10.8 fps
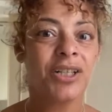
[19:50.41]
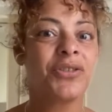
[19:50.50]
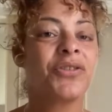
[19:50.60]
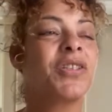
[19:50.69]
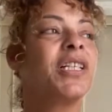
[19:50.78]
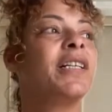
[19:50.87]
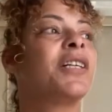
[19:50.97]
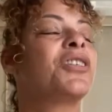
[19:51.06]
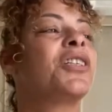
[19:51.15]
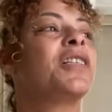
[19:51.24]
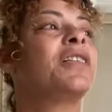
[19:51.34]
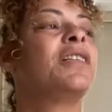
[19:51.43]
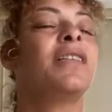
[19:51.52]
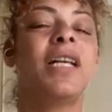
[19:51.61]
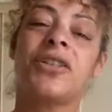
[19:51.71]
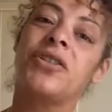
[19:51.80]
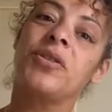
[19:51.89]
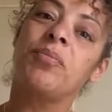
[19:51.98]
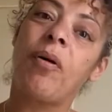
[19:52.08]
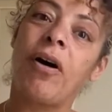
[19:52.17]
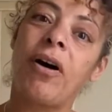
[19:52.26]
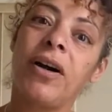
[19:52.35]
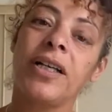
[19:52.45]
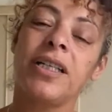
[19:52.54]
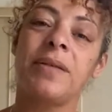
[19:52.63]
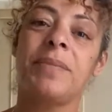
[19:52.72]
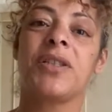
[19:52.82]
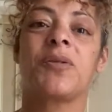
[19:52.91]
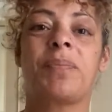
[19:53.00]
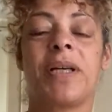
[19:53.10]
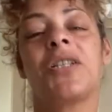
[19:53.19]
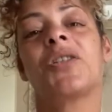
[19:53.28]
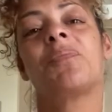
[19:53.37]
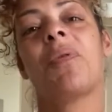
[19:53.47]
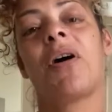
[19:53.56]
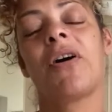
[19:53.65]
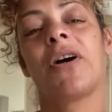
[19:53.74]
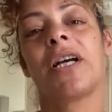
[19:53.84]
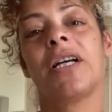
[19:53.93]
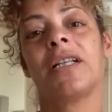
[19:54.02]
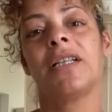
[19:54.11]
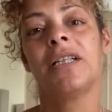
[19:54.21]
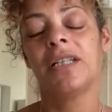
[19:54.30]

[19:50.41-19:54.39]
to see that she's in national park, in the Emancipation Park and